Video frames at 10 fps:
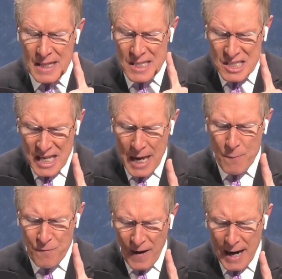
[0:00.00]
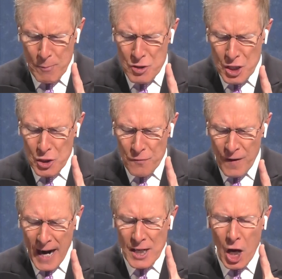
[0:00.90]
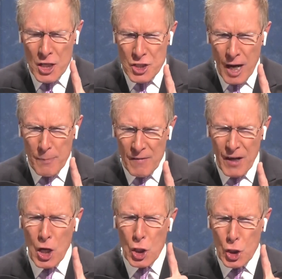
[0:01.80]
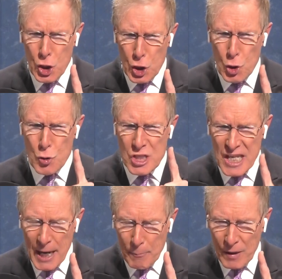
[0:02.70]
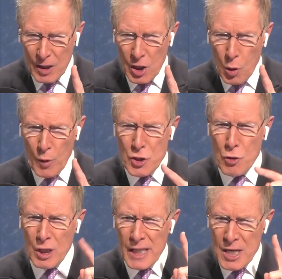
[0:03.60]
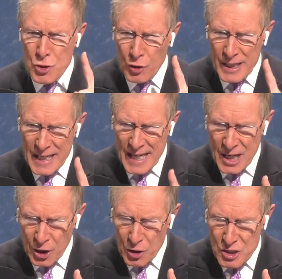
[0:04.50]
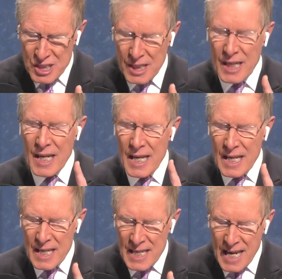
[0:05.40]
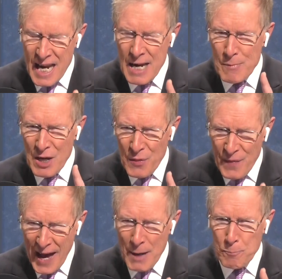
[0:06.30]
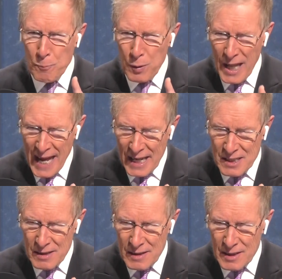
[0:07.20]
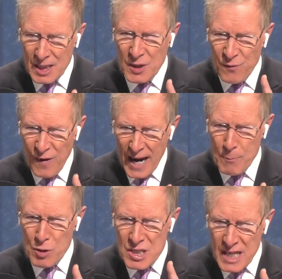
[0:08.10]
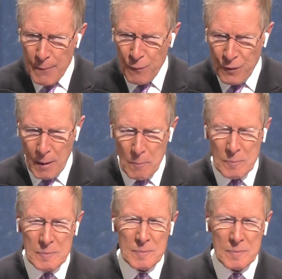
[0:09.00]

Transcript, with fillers: The same fibers that you find on top of a Q tip when you clean your ears. Name that plant that the fibers come from.